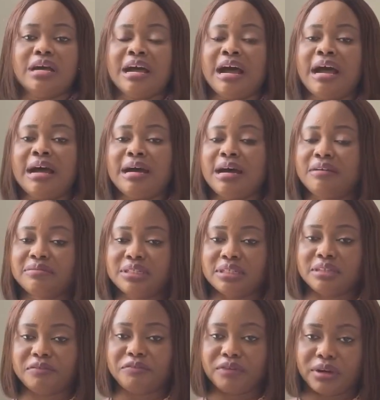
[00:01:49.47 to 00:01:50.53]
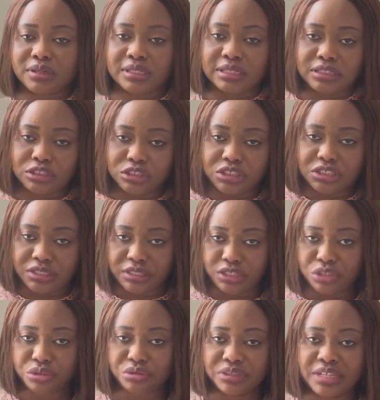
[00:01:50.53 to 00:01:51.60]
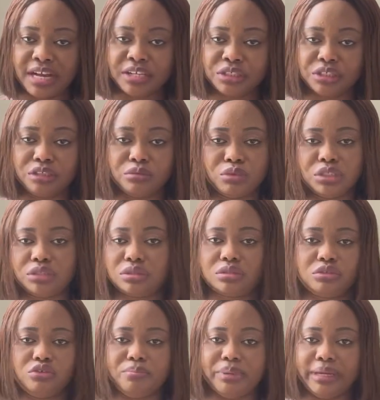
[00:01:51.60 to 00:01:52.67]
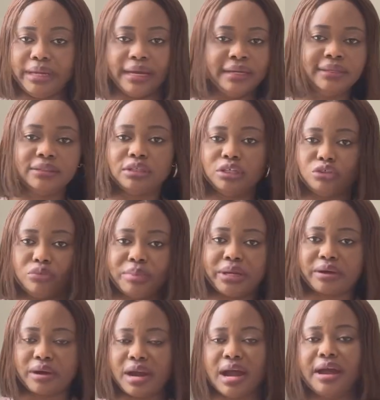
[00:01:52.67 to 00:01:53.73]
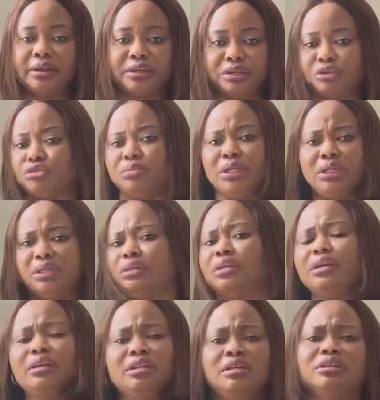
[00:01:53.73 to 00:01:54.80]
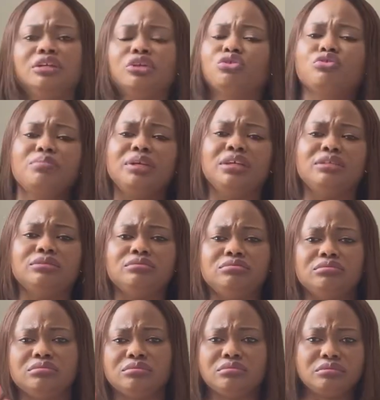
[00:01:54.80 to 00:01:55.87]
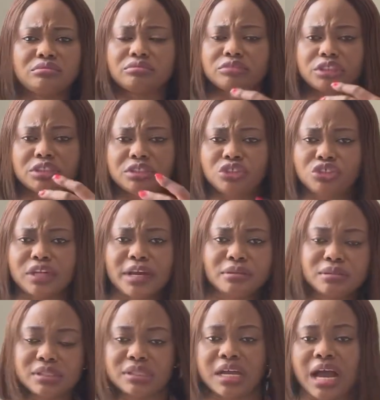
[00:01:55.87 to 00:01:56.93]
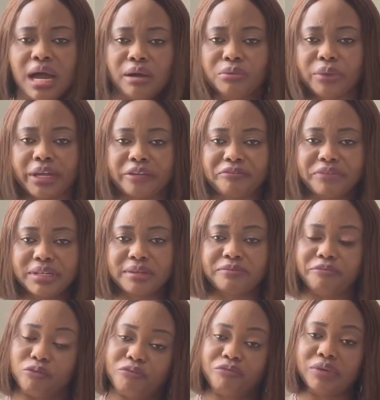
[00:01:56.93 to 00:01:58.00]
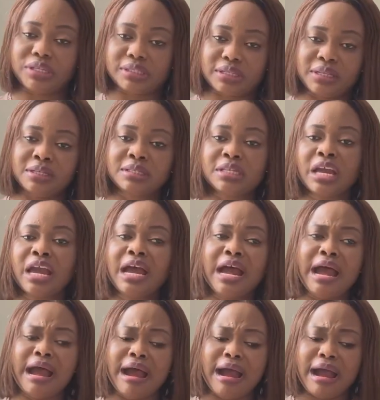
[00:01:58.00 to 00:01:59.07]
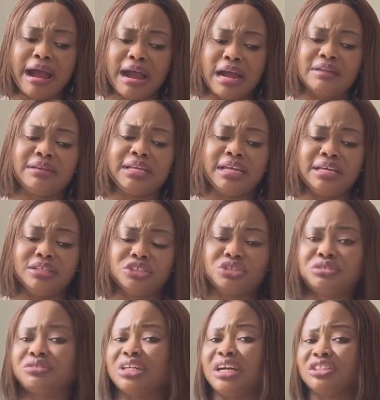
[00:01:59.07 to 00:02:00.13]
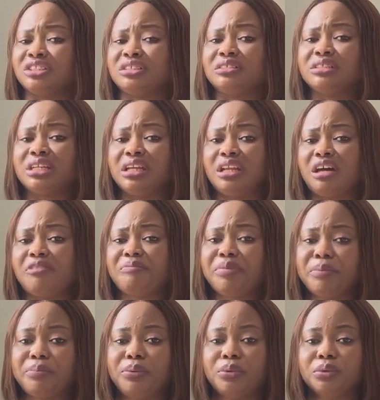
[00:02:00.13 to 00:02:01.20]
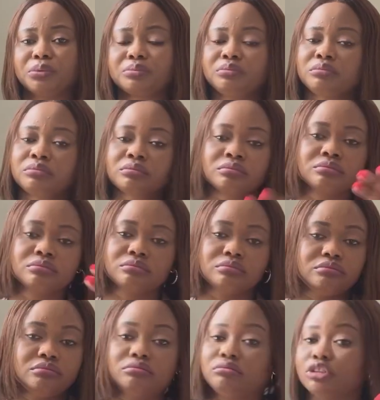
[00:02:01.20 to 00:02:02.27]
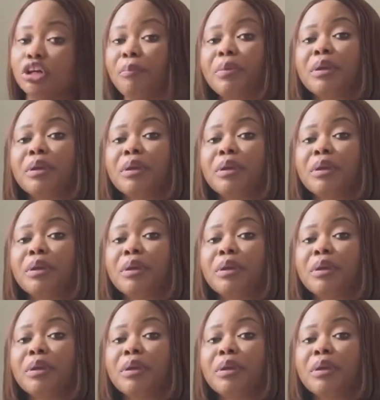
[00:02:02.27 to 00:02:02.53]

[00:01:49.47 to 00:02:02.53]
After the first, the initial reaction, which could be anything, it could be crying, it could be yelling, it could be just trying to see how we fix things. After that initial reaction, a lot of people, some